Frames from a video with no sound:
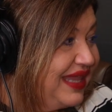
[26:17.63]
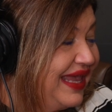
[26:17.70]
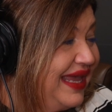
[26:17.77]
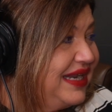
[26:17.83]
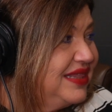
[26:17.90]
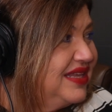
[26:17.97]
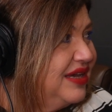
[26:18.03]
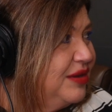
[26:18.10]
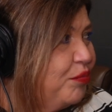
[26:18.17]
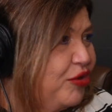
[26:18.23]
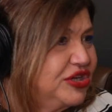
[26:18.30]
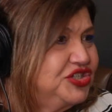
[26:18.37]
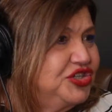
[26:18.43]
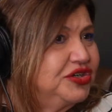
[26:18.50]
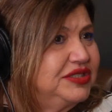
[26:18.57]
Anything,
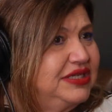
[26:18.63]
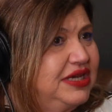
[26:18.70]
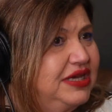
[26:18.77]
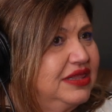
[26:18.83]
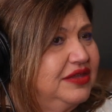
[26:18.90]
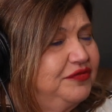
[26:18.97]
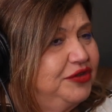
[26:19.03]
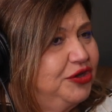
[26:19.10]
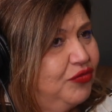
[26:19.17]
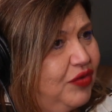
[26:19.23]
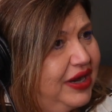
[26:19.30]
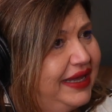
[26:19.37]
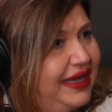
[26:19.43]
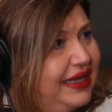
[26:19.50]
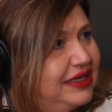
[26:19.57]
brush your teeth. If you're
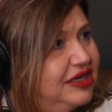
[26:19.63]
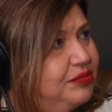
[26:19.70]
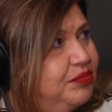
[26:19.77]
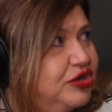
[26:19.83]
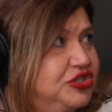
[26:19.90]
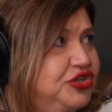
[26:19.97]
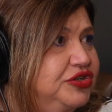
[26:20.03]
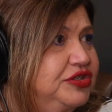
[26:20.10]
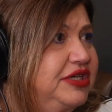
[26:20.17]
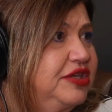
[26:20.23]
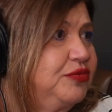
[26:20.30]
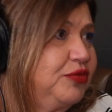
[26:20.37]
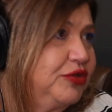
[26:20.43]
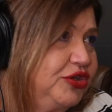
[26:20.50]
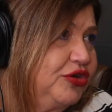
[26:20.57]
right-handed, brush your
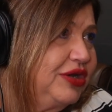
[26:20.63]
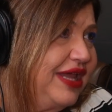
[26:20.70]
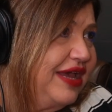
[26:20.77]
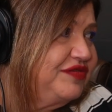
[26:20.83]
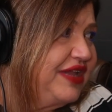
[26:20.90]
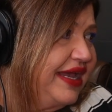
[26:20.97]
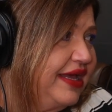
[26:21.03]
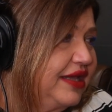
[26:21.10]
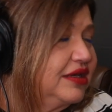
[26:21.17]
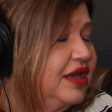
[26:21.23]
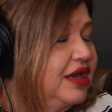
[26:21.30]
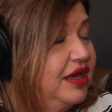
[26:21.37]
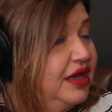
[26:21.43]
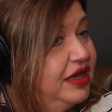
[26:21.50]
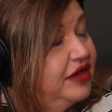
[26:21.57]
teeth with your left hand.
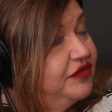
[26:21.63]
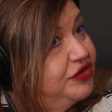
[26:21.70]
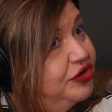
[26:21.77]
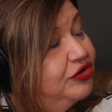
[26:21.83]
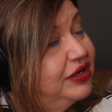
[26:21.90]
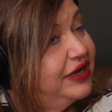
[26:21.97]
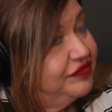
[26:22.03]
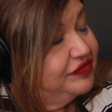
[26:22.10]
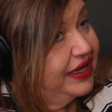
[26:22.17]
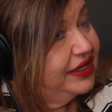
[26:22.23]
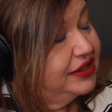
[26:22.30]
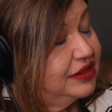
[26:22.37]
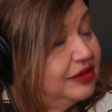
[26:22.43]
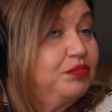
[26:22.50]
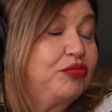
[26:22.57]
If you're
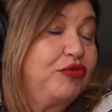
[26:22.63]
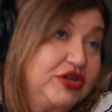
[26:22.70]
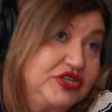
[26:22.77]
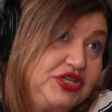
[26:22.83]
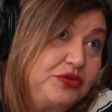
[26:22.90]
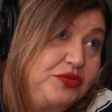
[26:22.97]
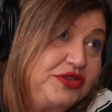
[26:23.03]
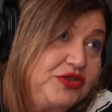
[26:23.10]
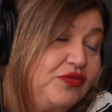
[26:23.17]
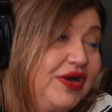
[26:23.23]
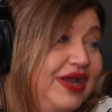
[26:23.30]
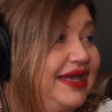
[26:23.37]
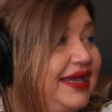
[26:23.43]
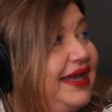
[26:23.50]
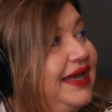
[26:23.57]
left-handed, brush it with the
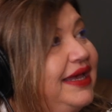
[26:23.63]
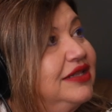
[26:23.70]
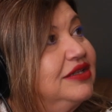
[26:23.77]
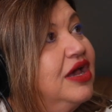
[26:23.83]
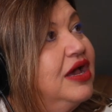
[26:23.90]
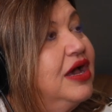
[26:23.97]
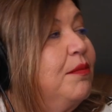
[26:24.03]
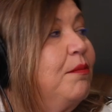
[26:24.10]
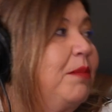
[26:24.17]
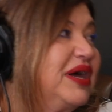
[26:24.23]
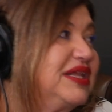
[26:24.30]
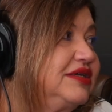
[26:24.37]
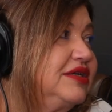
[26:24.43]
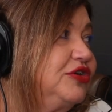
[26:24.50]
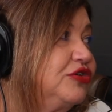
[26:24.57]
right hand.
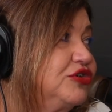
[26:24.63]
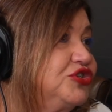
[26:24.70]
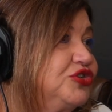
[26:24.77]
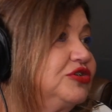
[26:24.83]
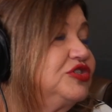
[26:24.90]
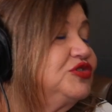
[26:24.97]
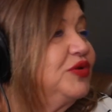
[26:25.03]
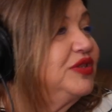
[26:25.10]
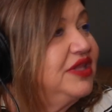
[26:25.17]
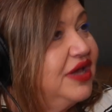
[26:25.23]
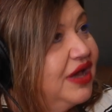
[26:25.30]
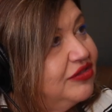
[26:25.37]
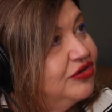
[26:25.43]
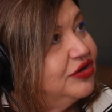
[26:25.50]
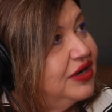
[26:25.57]
Button your shirts with the
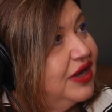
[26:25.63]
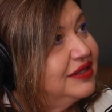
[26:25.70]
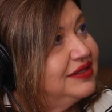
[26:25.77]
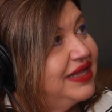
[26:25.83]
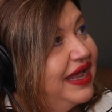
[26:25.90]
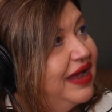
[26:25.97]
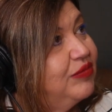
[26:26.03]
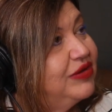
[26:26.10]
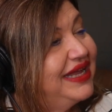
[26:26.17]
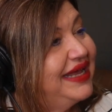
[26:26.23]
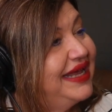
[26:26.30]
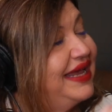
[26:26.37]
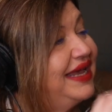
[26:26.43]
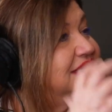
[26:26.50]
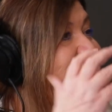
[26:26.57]
other
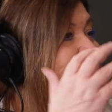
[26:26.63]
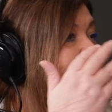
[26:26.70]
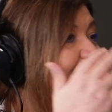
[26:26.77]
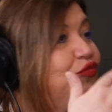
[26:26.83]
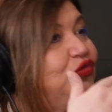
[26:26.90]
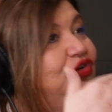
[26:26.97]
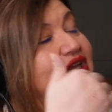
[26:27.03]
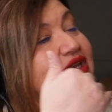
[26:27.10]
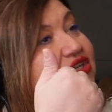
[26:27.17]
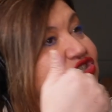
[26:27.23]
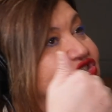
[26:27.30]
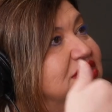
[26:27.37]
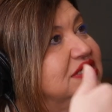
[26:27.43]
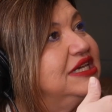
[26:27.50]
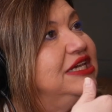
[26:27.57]
non-dominant hands. That really
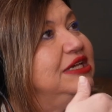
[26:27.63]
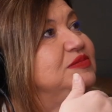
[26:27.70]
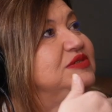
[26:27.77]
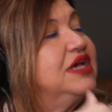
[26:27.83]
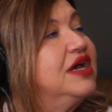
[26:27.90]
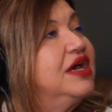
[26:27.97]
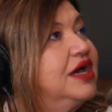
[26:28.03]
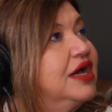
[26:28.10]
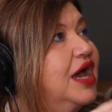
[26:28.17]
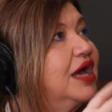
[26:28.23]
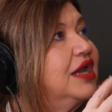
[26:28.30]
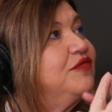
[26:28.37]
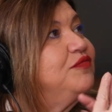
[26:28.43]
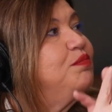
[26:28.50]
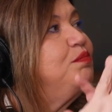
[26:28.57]
just keeps
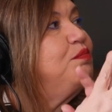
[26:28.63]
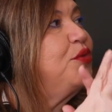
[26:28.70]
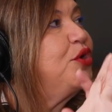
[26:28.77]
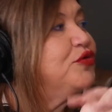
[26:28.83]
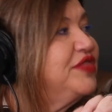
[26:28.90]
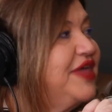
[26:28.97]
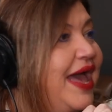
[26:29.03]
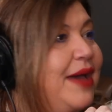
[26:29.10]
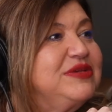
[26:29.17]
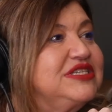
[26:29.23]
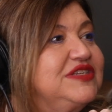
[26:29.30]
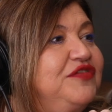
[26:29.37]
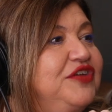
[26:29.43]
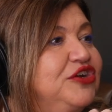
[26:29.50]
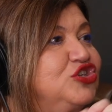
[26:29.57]
kind of both
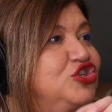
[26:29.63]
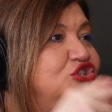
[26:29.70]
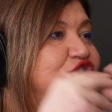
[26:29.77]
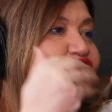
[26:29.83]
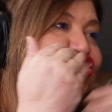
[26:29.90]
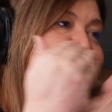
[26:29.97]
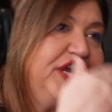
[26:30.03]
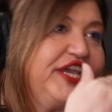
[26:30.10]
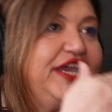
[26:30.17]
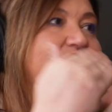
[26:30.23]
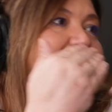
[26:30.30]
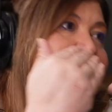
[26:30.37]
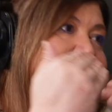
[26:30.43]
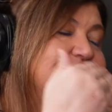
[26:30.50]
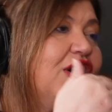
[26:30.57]
hemispheres
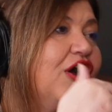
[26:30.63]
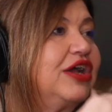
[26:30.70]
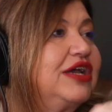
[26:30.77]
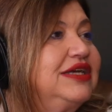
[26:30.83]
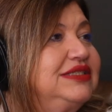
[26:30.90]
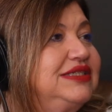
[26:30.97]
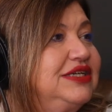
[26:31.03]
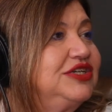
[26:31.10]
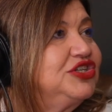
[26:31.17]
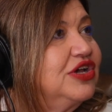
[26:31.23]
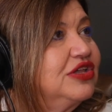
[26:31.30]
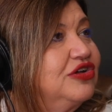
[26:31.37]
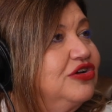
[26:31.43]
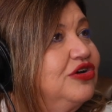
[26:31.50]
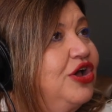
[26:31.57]
jigging and talking to each
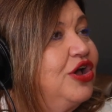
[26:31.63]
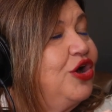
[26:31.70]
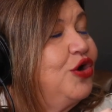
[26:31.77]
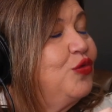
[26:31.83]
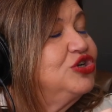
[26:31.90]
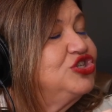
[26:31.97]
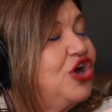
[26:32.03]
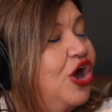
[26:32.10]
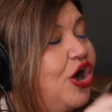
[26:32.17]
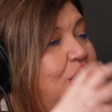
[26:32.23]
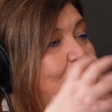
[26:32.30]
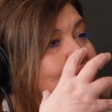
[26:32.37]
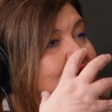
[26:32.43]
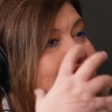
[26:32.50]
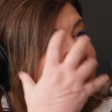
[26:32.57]
other, which
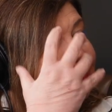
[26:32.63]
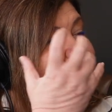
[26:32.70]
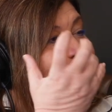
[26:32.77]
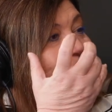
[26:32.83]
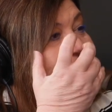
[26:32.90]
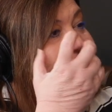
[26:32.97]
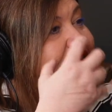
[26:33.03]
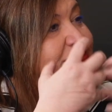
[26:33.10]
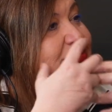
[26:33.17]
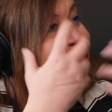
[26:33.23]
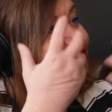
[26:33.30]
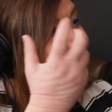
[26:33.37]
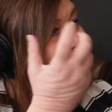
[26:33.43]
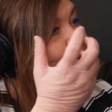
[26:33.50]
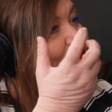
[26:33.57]
always increases
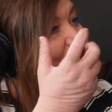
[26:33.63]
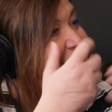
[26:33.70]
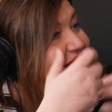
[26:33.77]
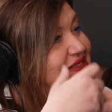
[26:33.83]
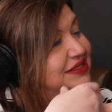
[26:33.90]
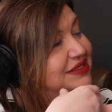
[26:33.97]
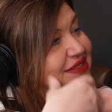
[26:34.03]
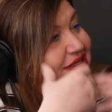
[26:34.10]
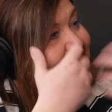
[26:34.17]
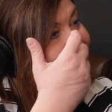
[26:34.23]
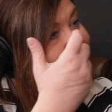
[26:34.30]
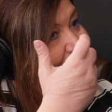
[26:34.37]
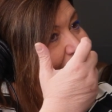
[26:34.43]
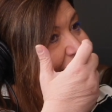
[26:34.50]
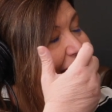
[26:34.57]
neuroplasticity
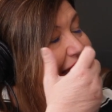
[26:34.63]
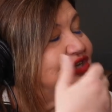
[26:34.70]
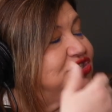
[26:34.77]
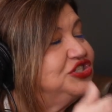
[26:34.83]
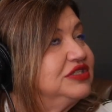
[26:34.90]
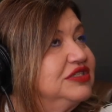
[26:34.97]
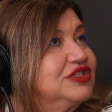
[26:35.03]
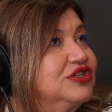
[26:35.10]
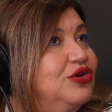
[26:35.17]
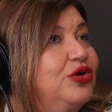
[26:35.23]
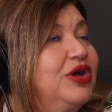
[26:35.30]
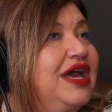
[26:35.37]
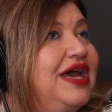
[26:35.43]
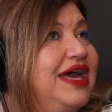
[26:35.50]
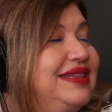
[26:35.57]
and connection. So
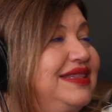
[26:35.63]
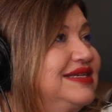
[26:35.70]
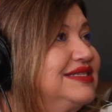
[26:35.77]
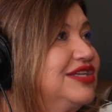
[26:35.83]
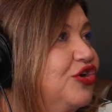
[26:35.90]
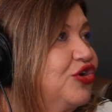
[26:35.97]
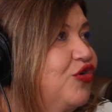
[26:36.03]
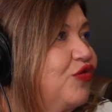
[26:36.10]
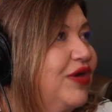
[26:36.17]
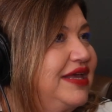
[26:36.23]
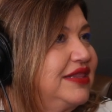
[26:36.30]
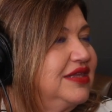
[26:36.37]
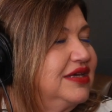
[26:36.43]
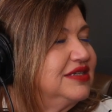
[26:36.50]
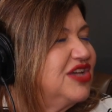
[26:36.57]
these are
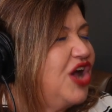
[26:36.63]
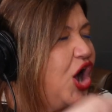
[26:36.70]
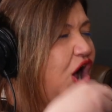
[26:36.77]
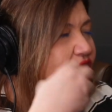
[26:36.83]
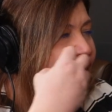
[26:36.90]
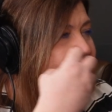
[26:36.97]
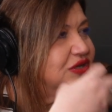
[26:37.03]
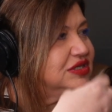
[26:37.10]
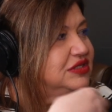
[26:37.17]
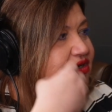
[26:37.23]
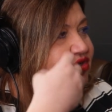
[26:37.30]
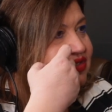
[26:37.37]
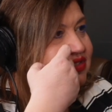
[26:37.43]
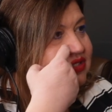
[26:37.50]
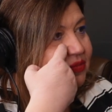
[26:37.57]
great things. Always
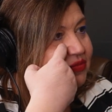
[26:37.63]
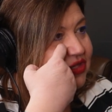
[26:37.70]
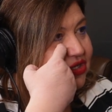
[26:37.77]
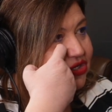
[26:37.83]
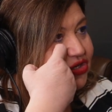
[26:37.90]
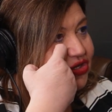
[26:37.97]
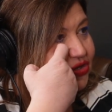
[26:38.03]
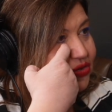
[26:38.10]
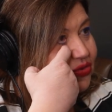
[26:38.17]
learn something new.